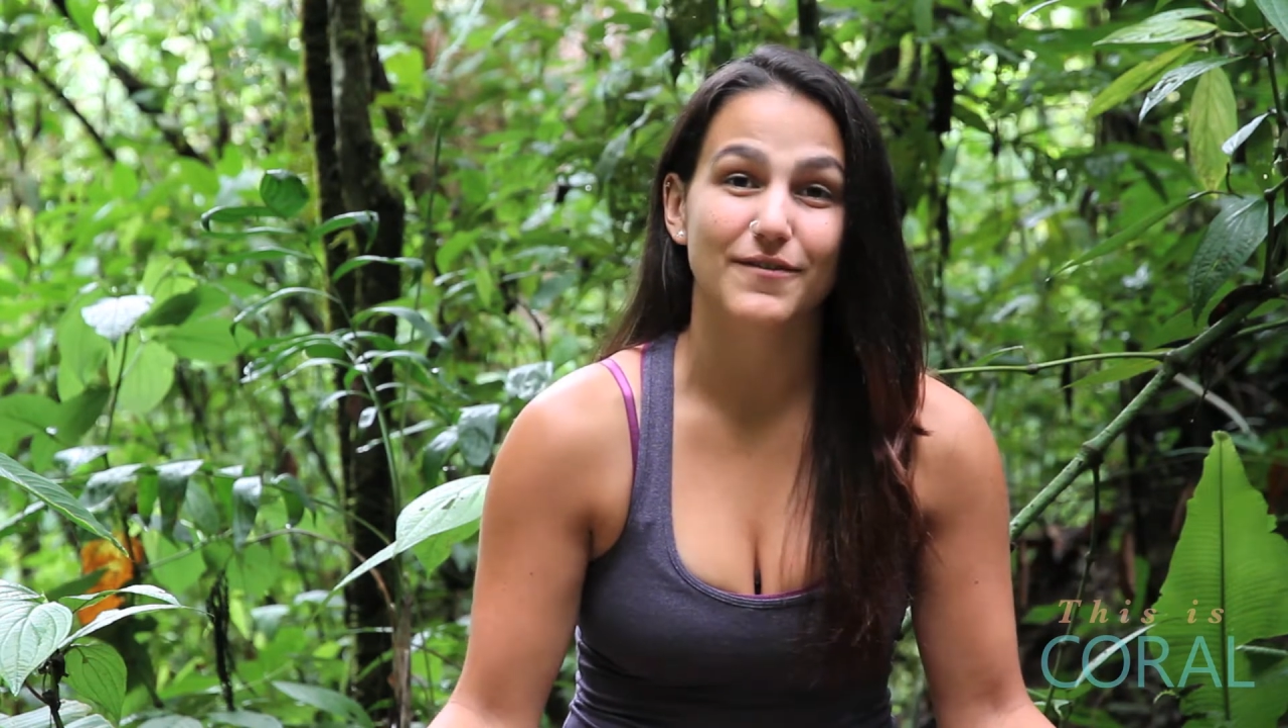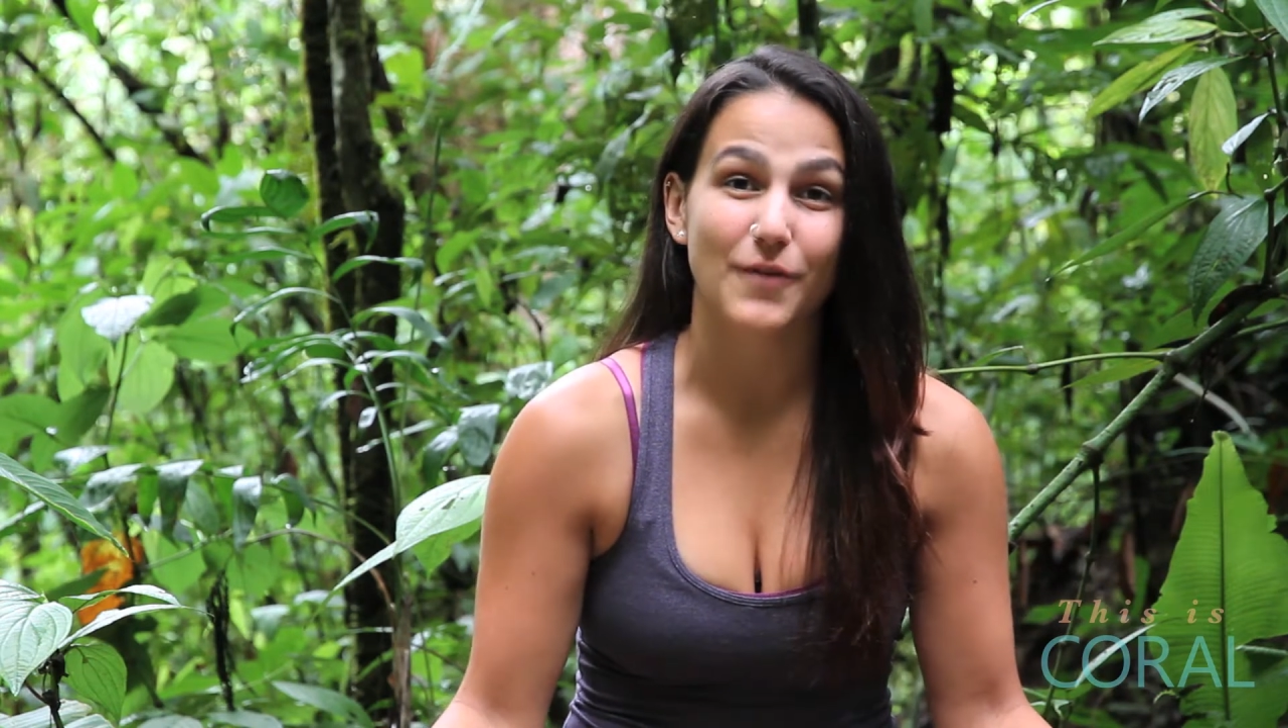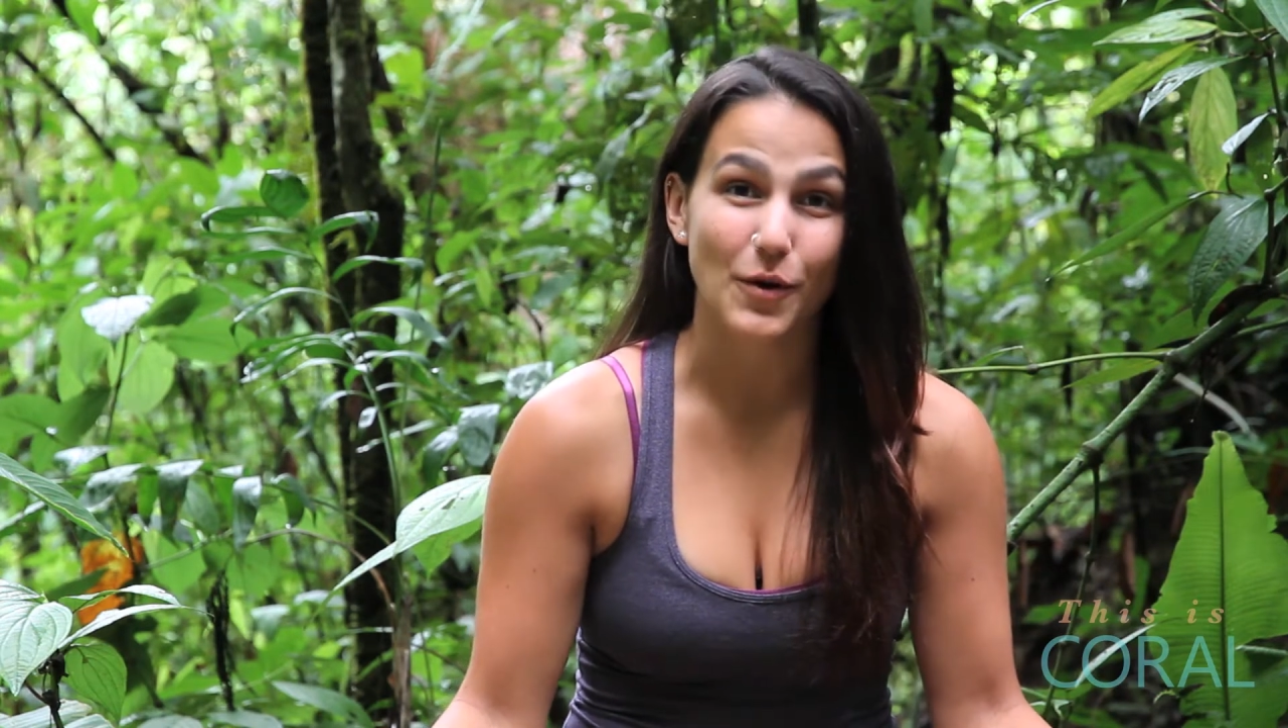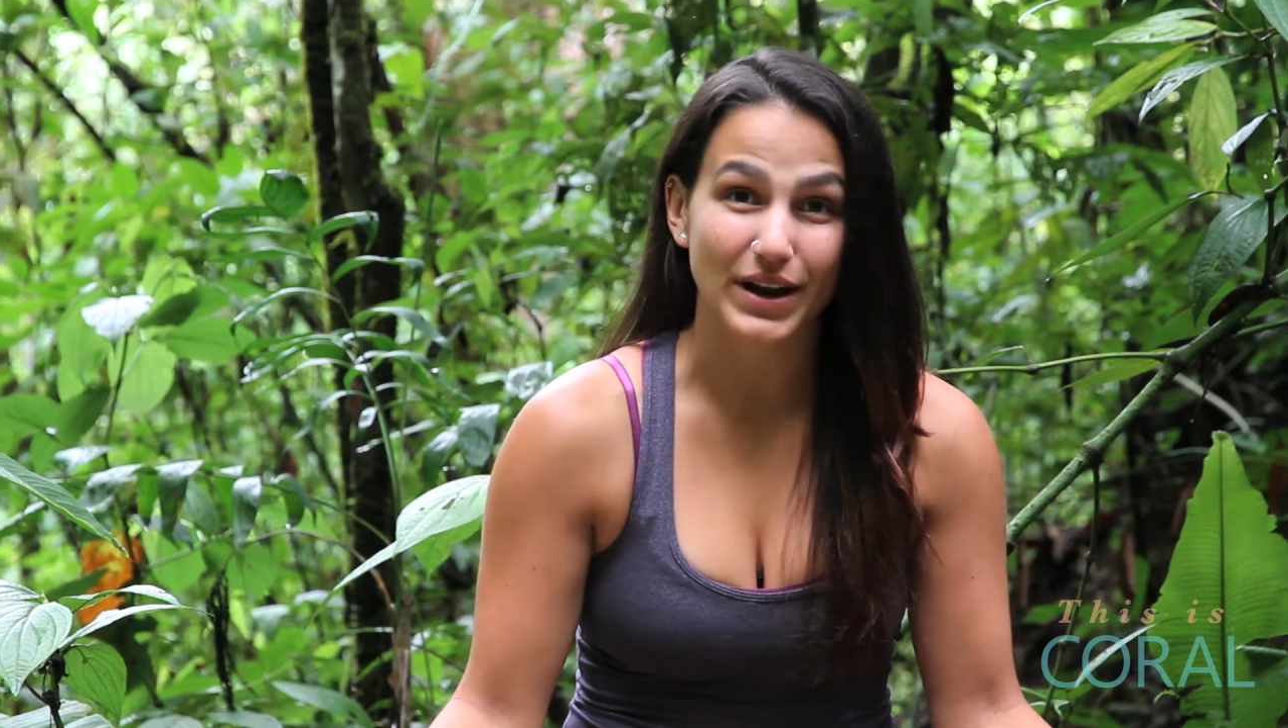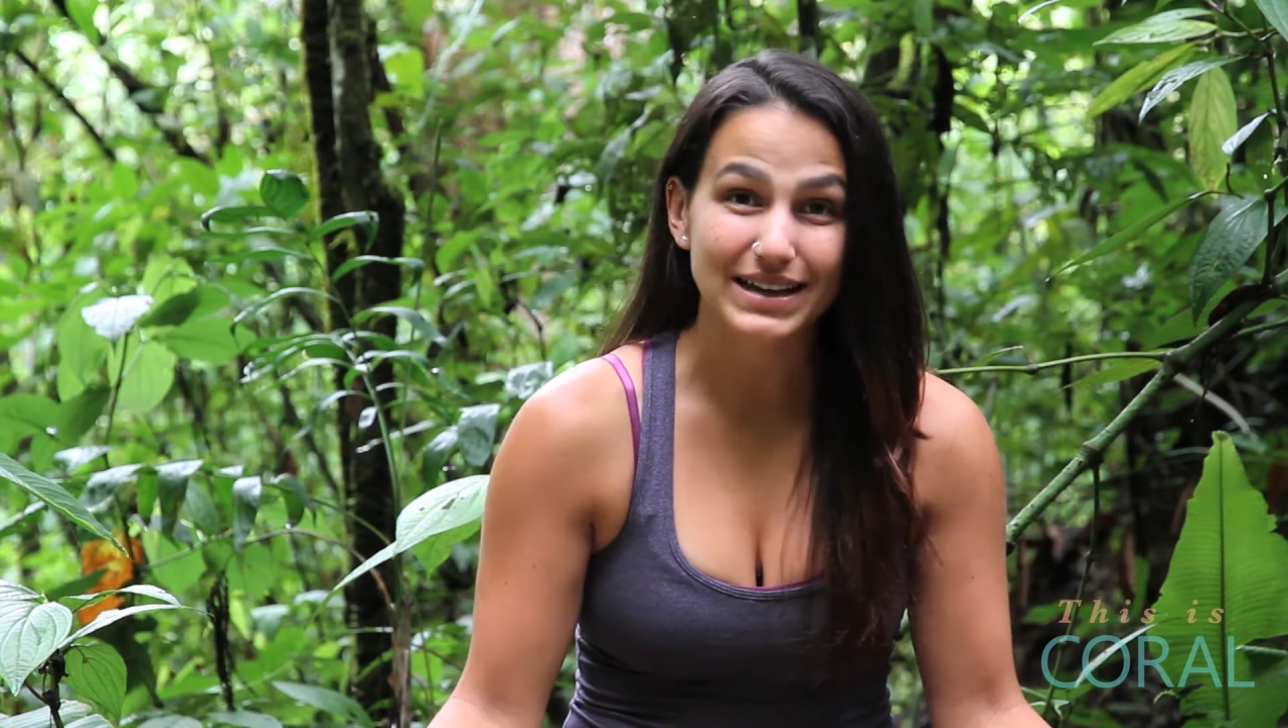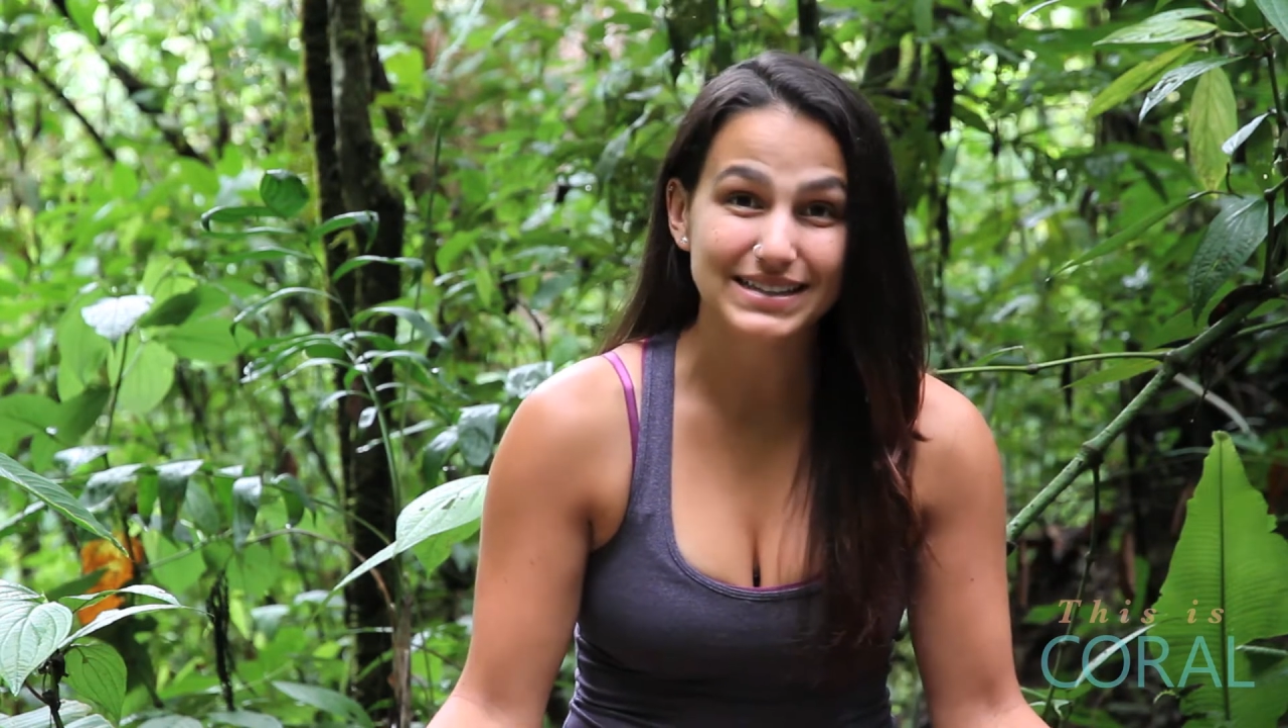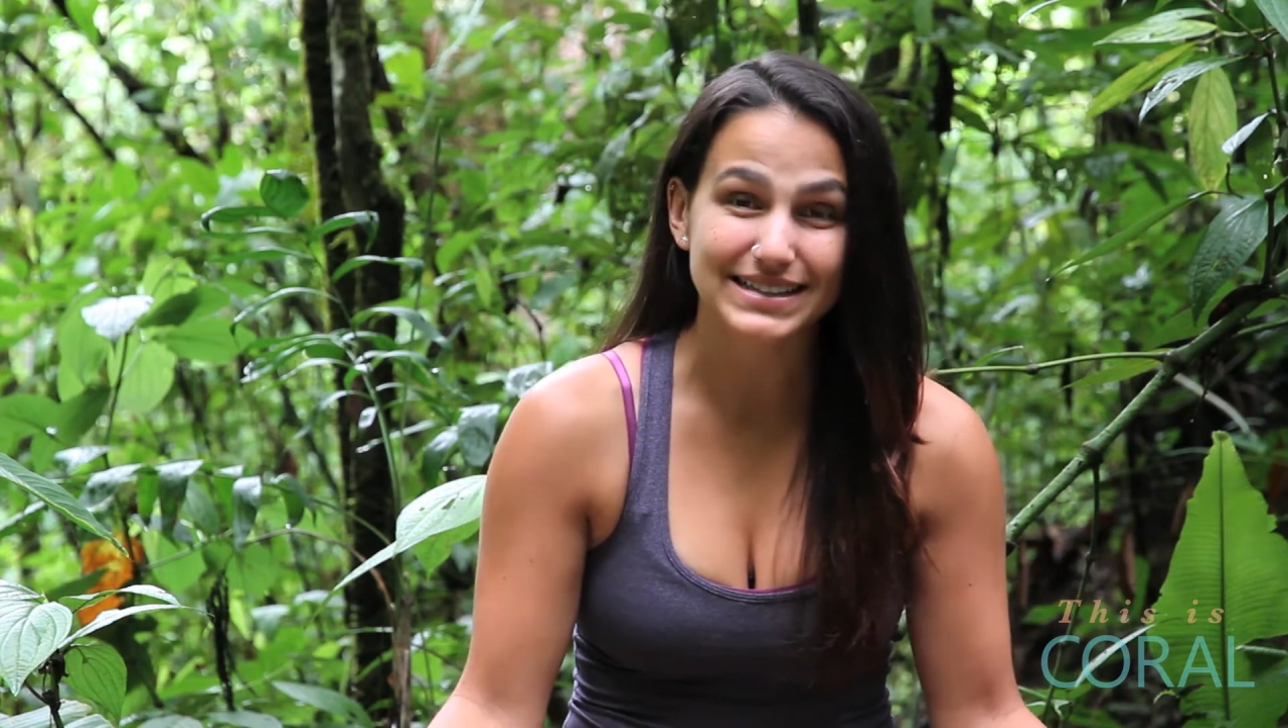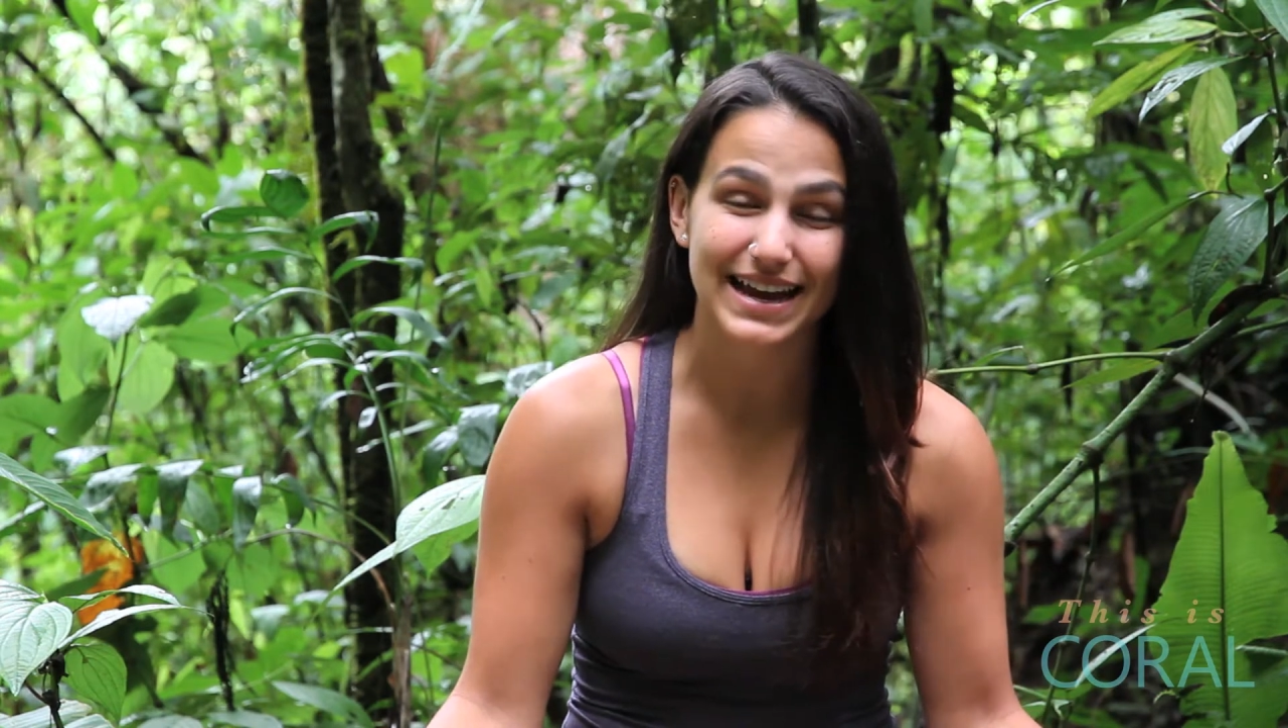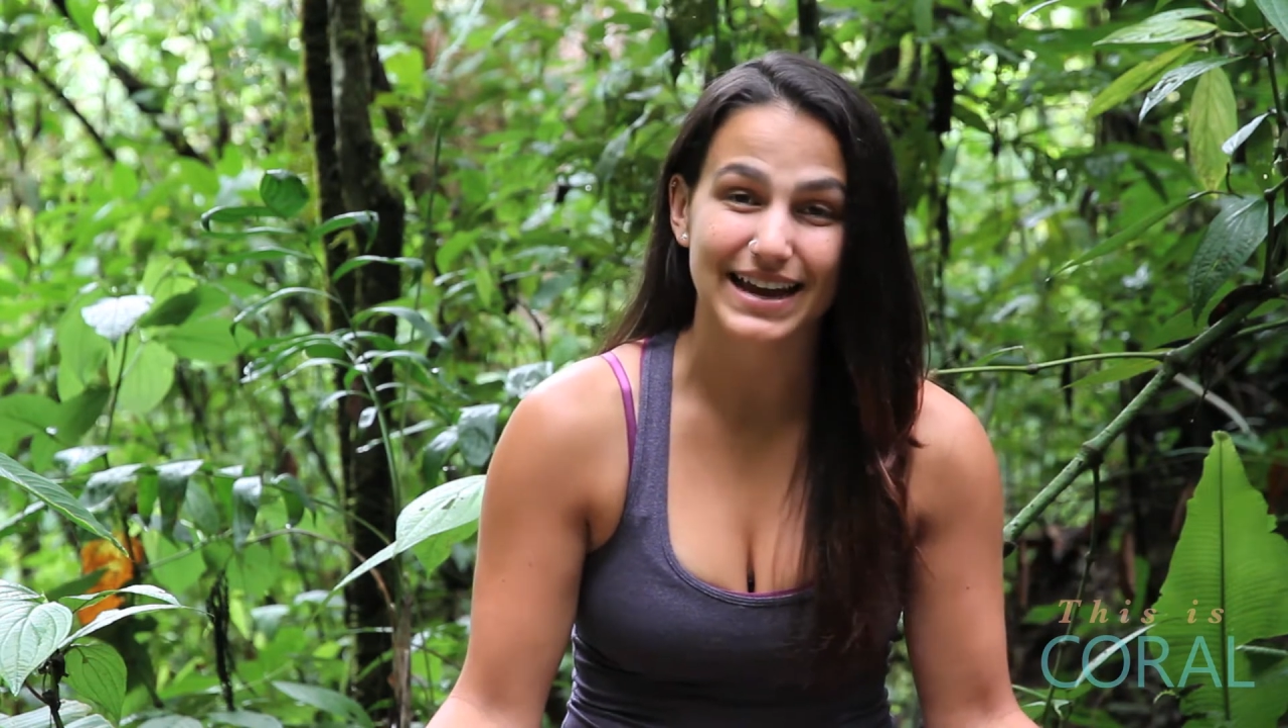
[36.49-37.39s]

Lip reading: focused